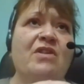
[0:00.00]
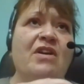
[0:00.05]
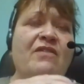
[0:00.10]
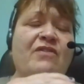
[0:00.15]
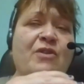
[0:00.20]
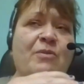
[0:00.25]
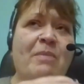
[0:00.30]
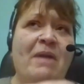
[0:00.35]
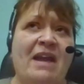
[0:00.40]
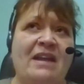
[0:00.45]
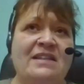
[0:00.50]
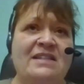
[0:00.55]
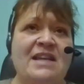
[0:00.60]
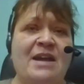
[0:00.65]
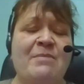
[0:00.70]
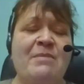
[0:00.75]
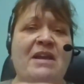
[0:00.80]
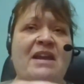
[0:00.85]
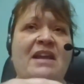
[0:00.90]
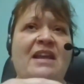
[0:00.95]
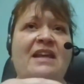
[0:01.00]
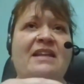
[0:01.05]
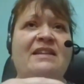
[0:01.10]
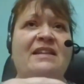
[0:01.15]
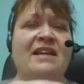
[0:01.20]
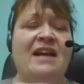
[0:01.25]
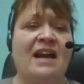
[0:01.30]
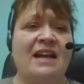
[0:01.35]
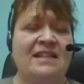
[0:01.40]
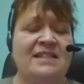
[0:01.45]
of the pandemic and
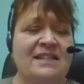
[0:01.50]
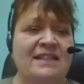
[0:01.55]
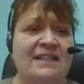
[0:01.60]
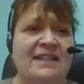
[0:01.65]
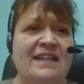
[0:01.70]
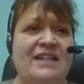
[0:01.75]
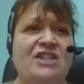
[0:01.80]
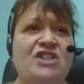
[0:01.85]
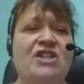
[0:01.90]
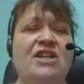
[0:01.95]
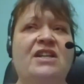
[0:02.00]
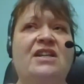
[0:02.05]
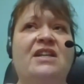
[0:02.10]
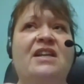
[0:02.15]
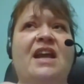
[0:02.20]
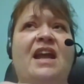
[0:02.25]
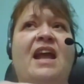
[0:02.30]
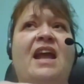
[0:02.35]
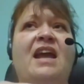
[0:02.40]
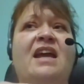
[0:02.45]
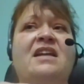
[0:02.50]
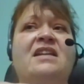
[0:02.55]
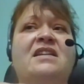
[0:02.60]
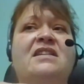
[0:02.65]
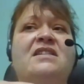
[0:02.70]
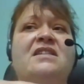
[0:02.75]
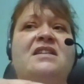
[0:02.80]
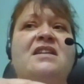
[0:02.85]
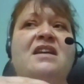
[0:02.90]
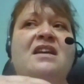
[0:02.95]
the isolation
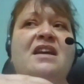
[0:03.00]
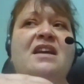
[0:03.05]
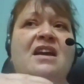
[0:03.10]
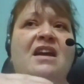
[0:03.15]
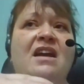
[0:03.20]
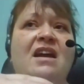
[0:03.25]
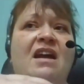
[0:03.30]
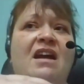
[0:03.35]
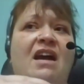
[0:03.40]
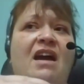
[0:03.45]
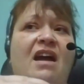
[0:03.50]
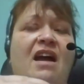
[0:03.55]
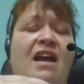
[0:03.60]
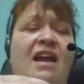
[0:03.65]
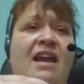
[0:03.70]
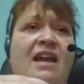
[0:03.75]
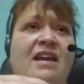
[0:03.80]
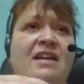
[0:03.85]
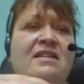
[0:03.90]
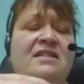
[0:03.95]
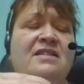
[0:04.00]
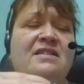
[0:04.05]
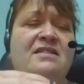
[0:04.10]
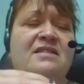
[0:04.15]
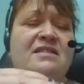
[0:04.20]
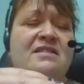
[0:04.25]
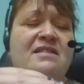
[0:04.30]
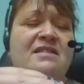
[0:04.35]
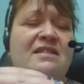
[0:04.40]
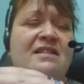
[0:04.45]
and the
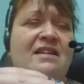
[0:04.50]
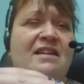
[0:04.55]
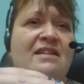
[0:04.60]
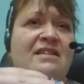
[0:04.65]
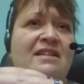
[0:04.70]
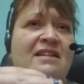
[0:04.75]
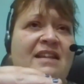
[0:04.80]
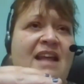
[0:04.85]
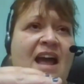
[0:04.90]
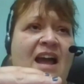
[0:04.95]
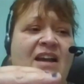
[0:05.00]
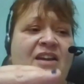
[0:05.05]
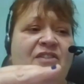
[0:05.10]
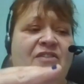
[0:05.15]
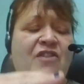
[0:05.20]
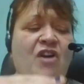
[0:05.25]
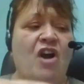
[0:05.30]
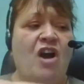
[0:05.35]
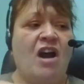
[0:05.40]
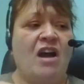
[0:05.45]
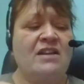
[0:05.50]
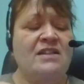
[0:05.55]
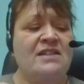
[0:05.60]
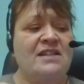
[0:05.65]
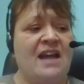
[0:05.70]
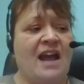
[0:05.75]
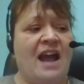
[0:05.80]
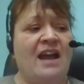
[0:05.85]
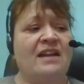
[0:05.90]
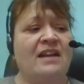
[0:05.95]
lack of
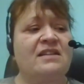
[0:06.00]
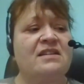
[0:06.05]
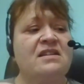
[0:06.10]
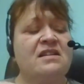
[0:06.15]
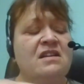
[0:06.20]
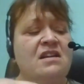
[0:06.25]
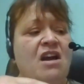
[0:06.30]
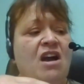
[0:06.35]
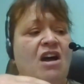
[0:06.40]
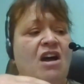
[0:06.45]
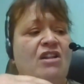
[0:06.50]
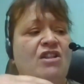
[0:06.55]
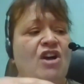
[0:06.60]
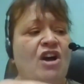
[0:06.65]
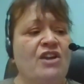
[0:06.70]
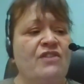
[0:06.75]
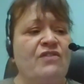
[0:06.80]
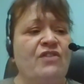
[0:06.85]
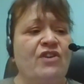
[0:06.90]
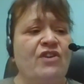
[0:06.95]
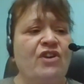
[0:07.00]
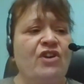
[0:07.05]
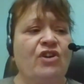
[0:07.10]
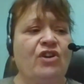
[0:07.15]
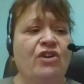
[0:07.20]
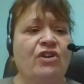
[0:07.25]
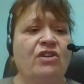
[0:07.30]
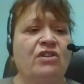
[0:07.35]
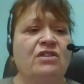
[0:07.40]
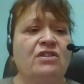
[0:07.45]
contact, a lot of our
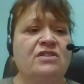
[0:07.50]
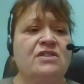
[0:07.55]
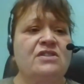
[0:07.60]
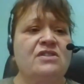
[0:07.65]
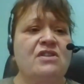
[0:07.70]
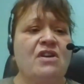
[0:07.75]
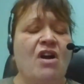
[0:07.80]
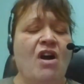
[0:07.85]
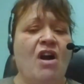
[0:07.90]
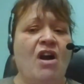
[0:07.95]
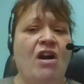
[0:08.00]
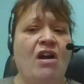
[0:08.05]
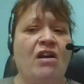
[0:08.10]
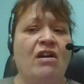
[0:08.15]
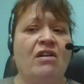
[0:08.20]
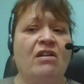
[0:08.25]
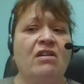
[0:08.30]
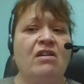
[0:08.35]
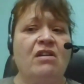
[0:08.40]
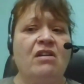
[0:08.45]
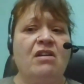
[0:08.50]
girls are,